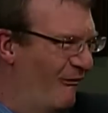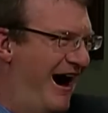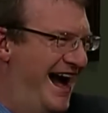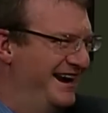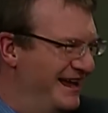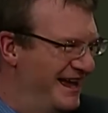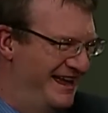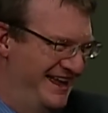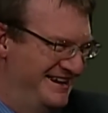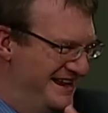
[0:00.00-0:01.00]
wide
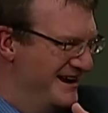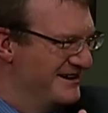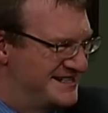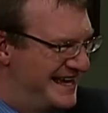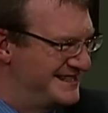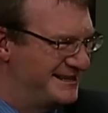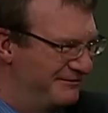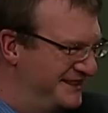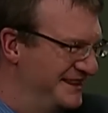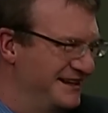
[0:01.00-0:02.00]
and near. Is that
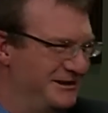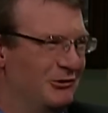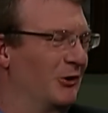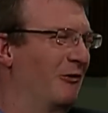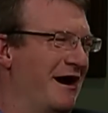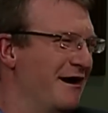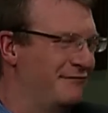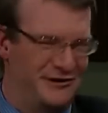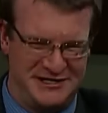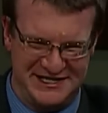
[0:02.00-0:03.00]
something that you were aware
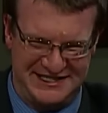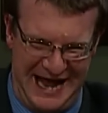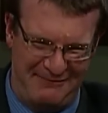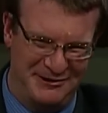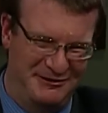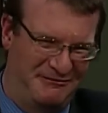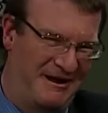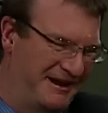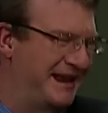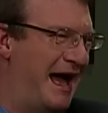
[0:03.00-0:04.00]
of, or it just happened to be
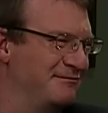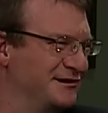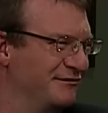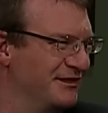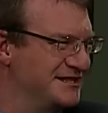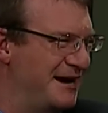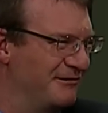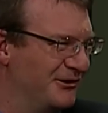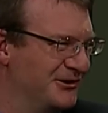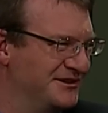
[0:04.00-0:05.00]
captured from the top of
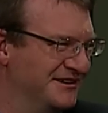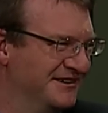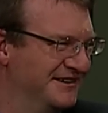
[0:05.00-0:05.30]
the horseshoe?